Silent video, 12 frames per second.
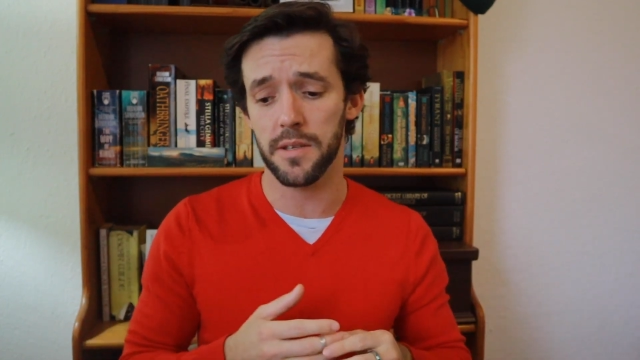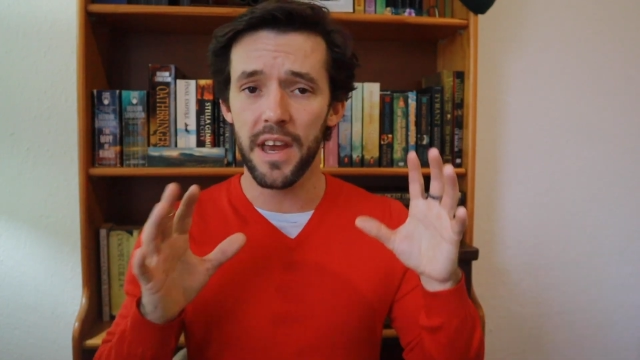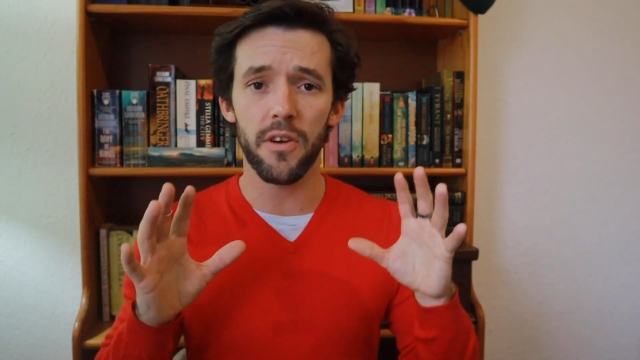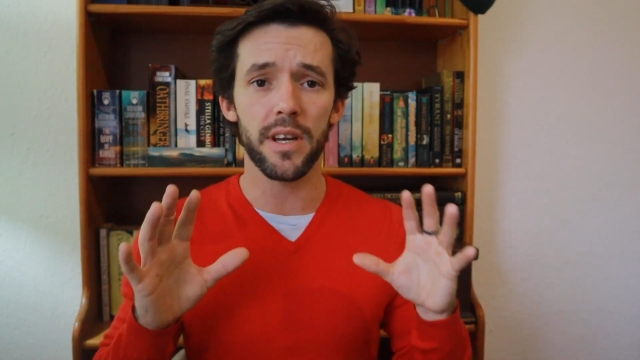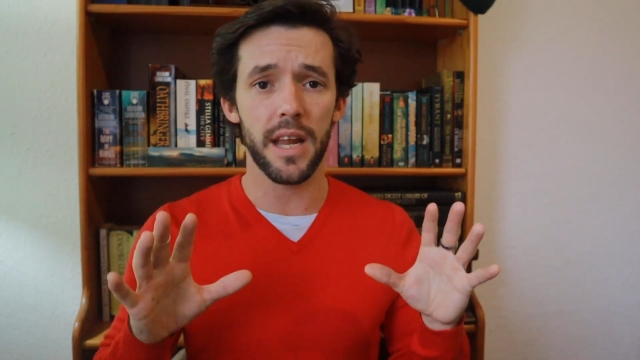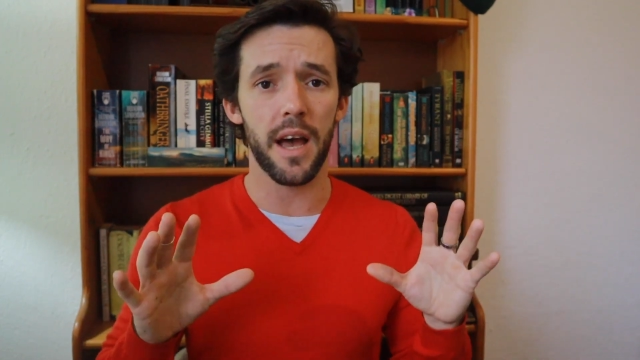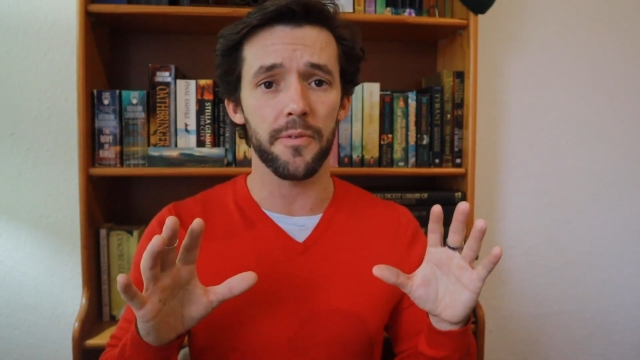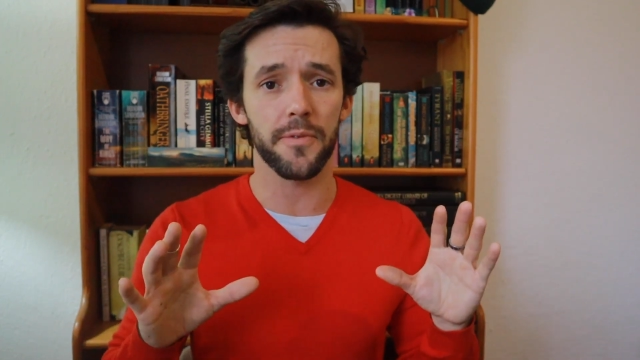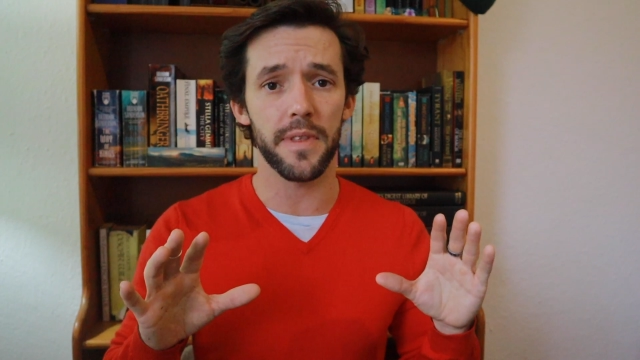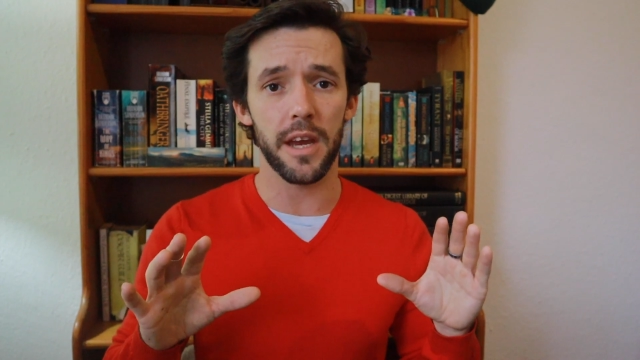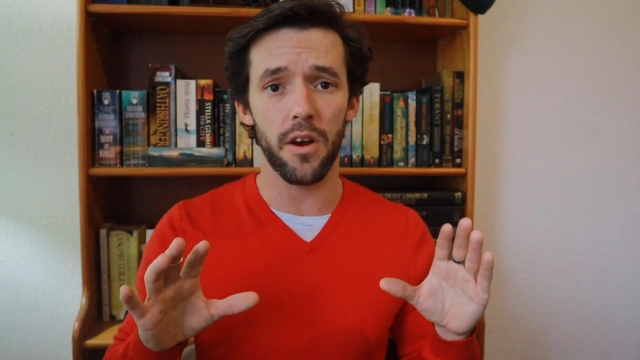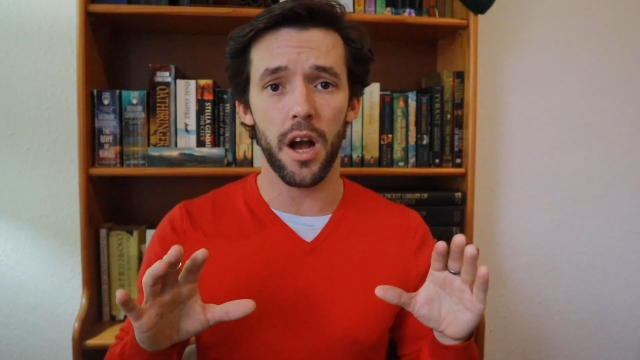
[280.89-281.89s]
Fair enough,
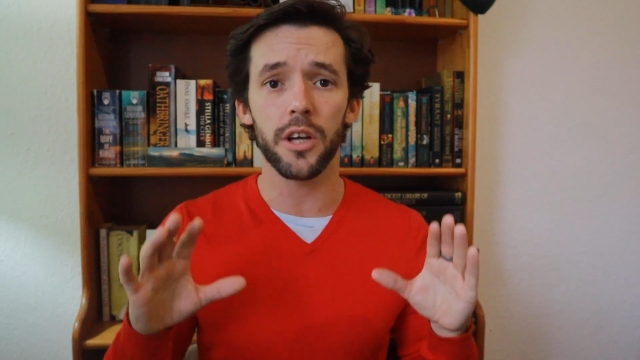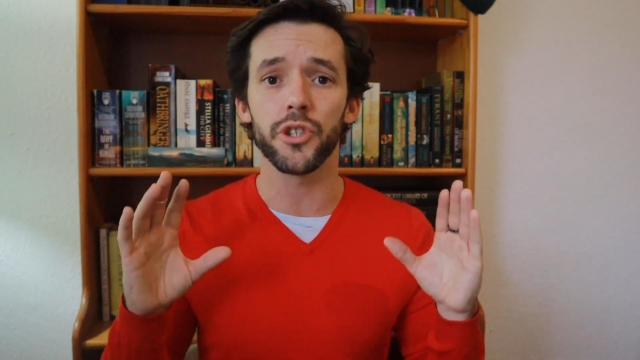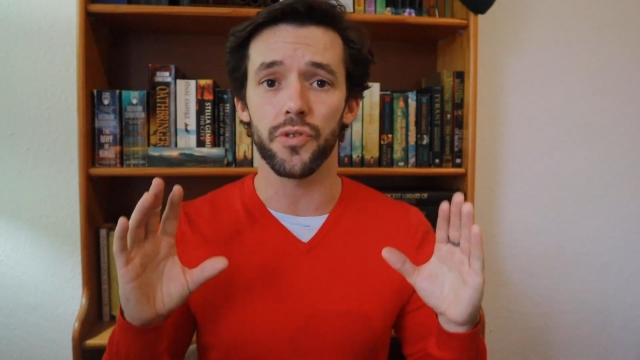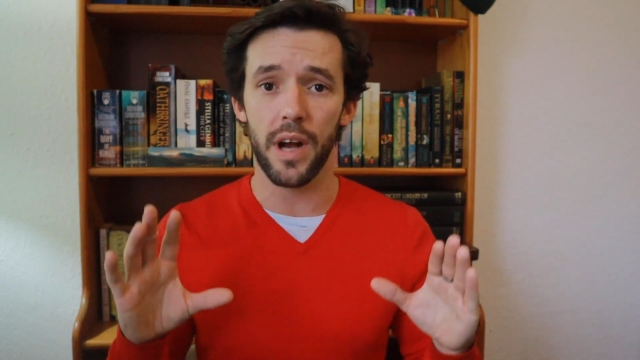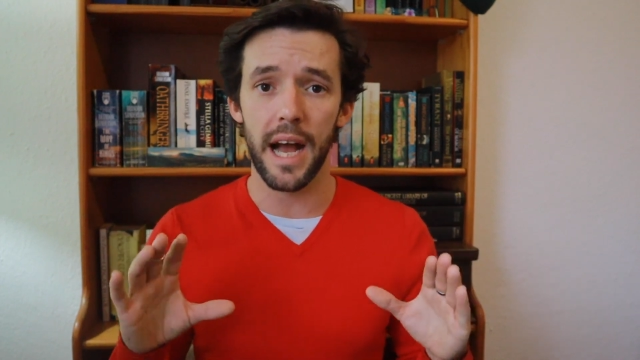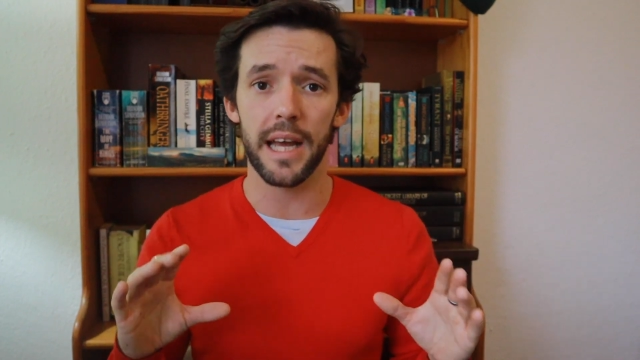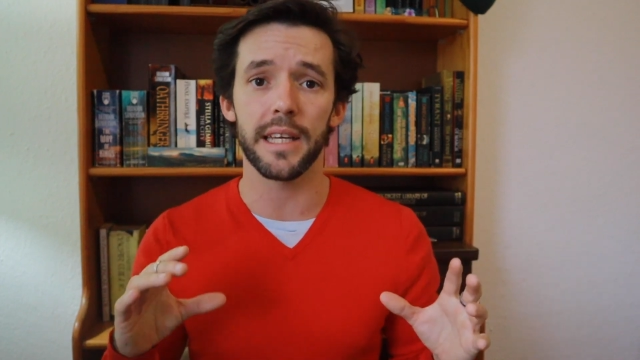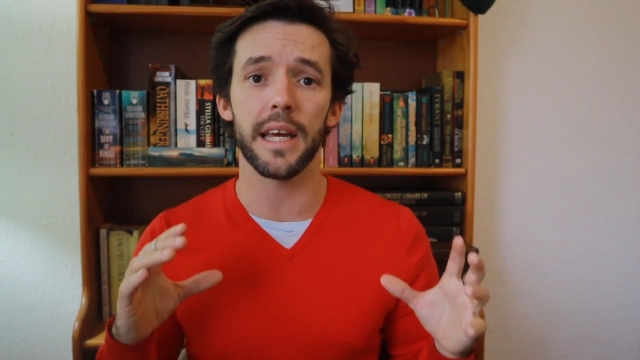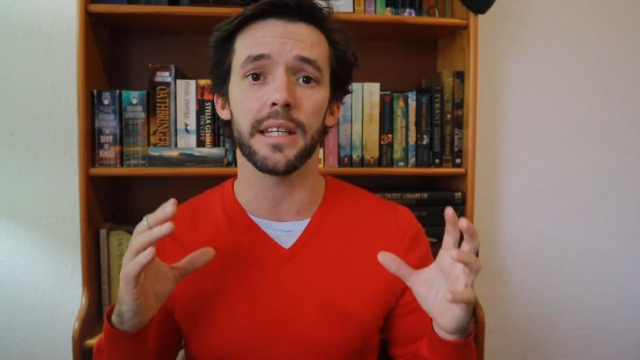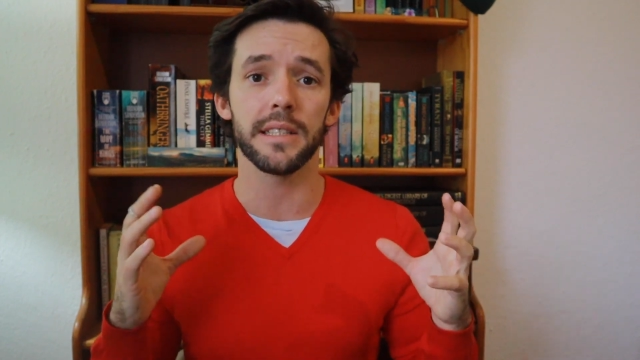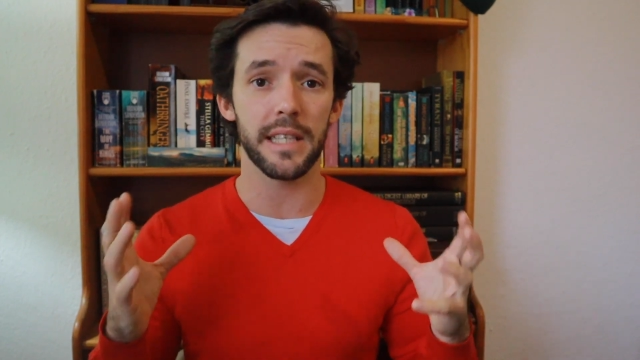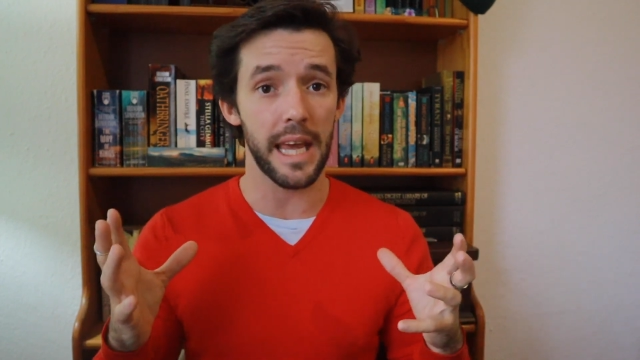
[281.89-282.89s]
there are tried
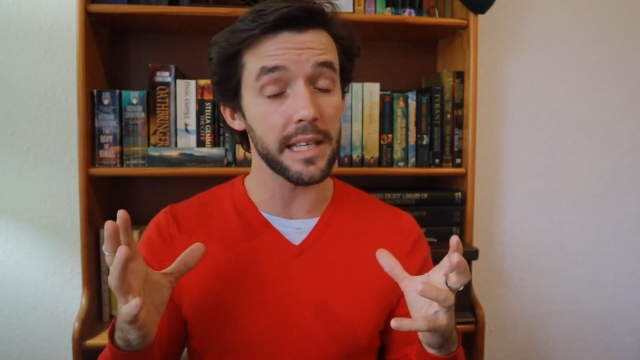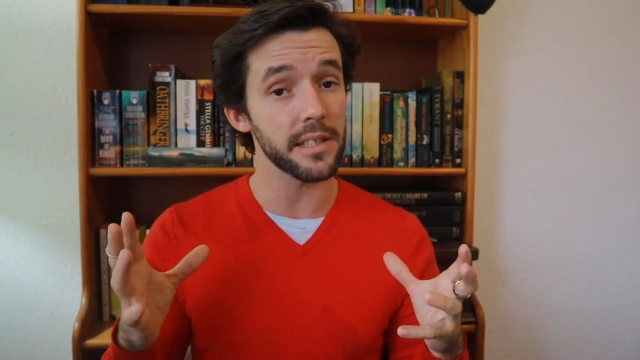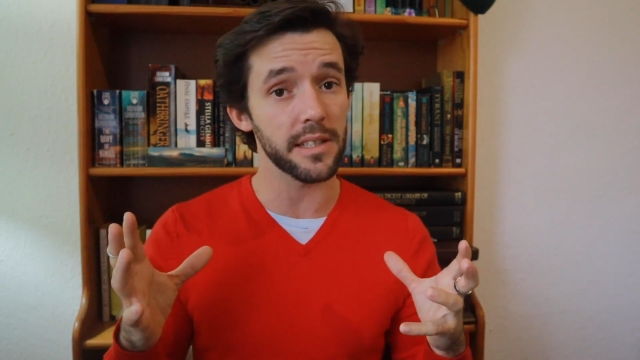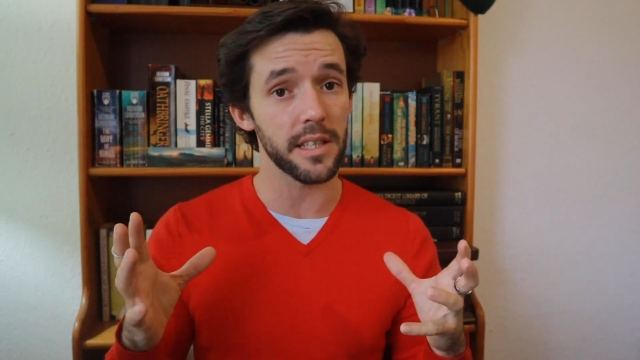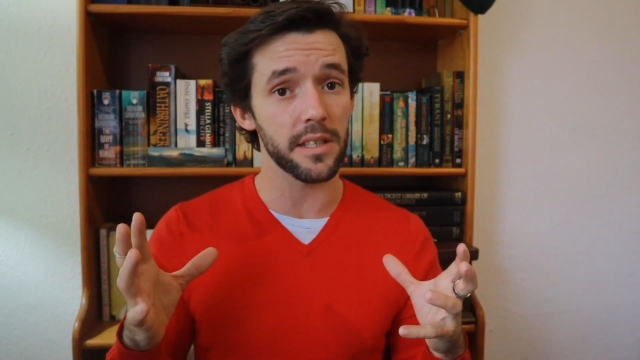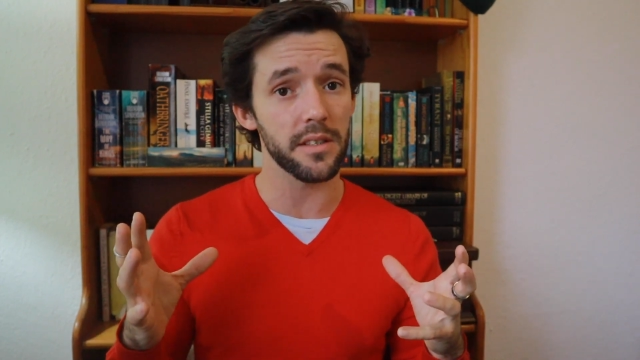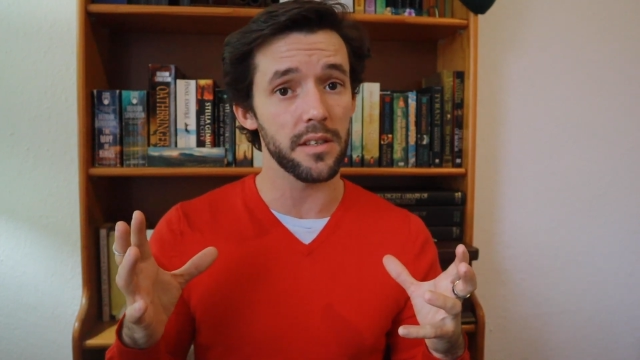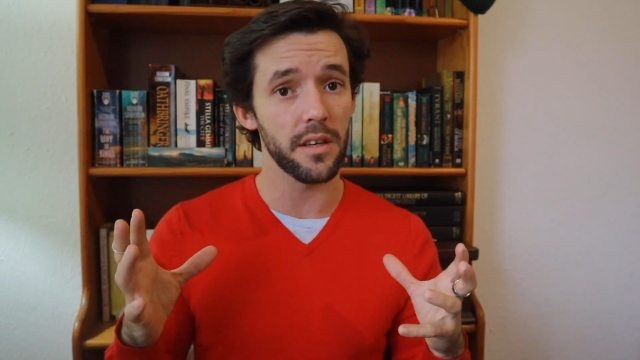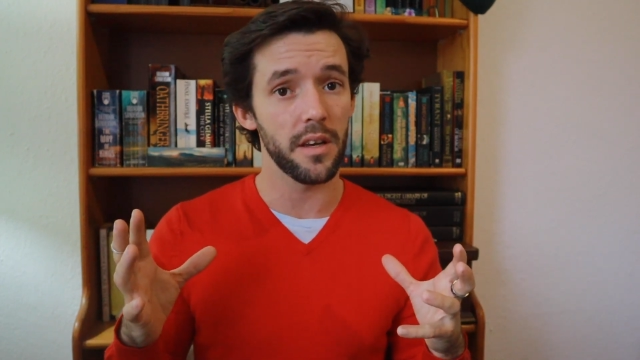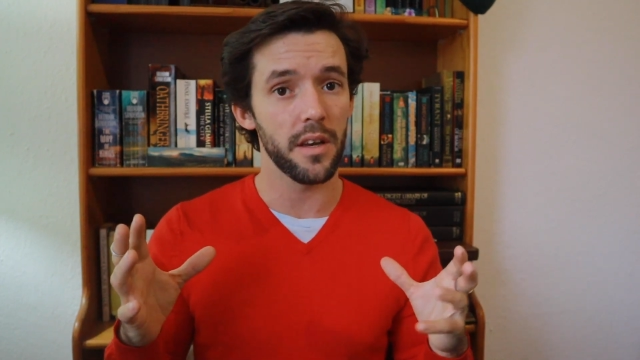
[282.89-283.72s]
and tested